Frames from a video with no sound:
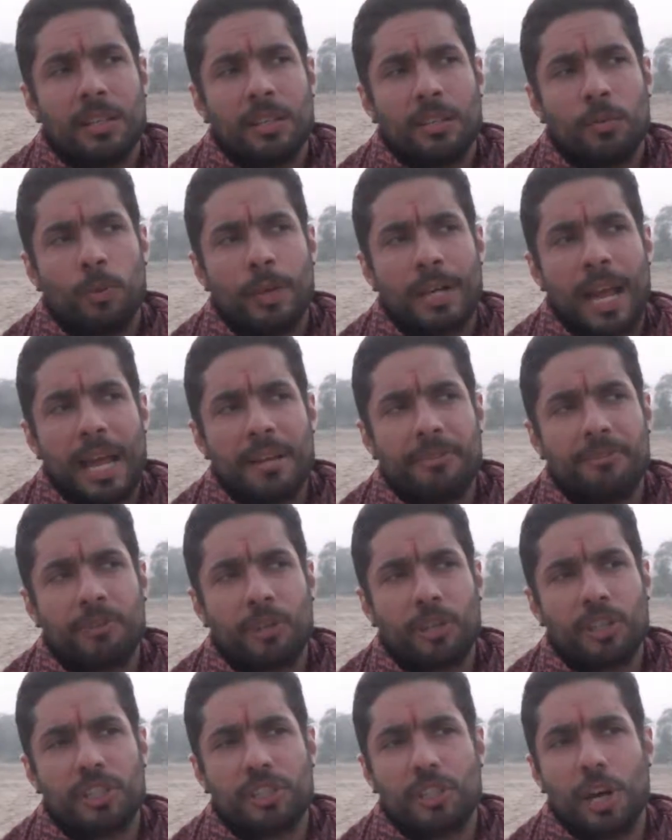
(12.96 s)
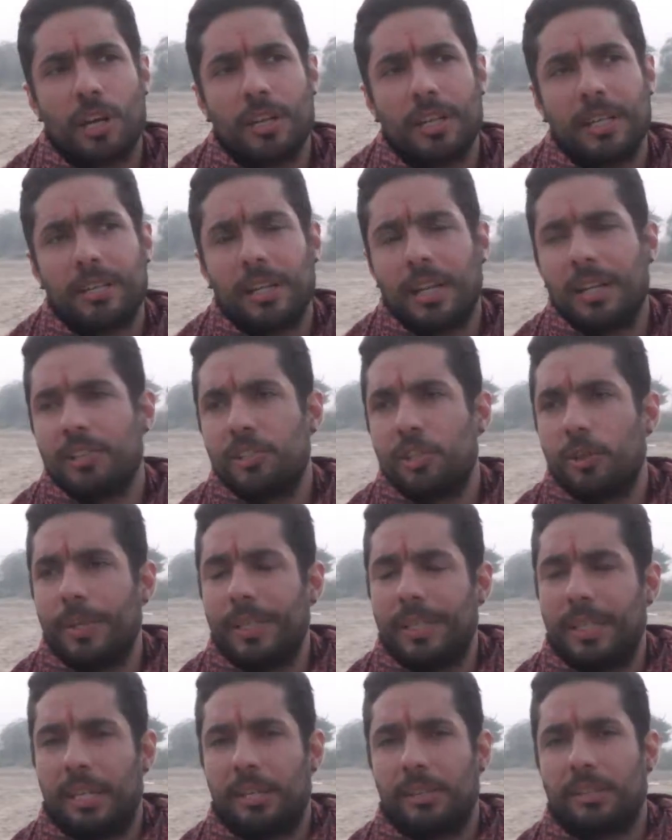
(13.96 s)
When I first started uh,
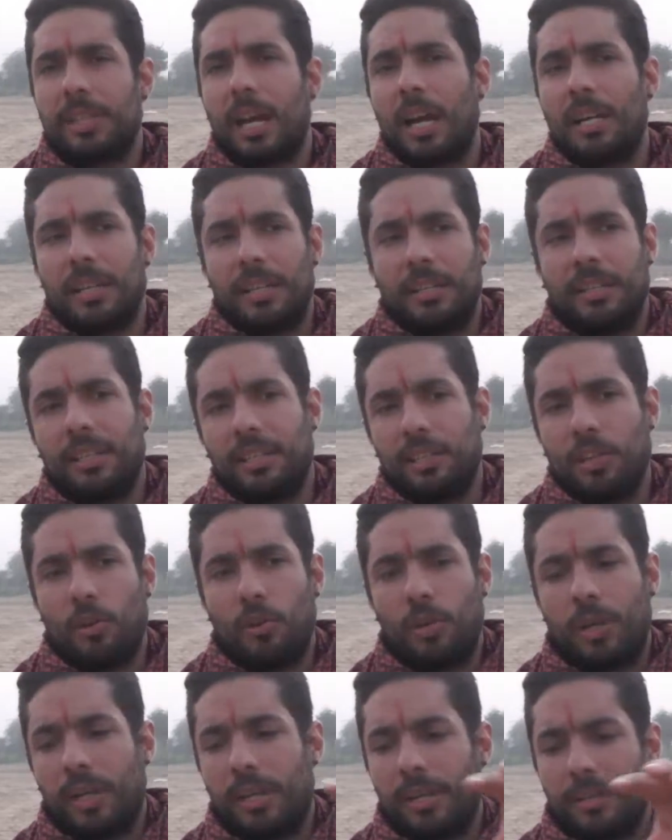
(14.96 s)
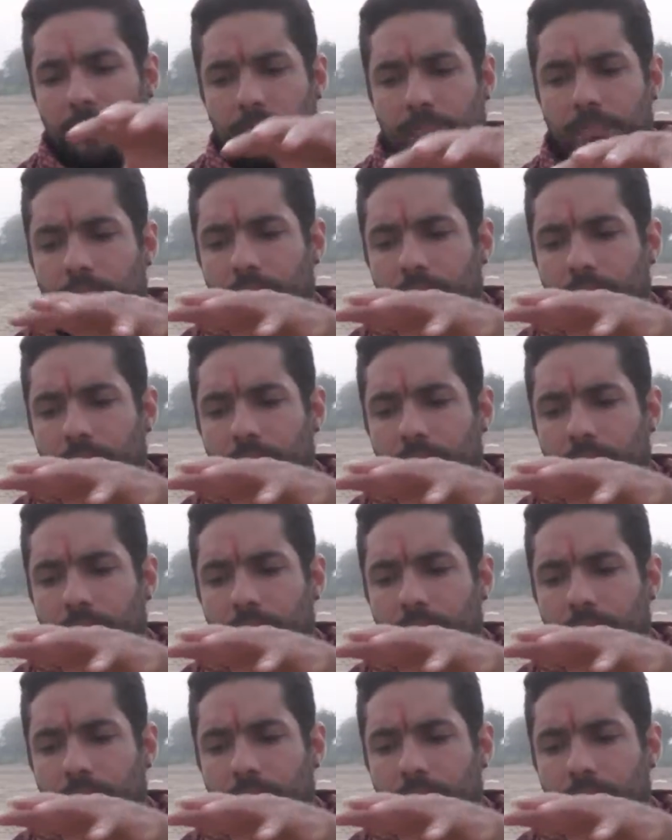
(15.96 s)
doing kirtan in the yoga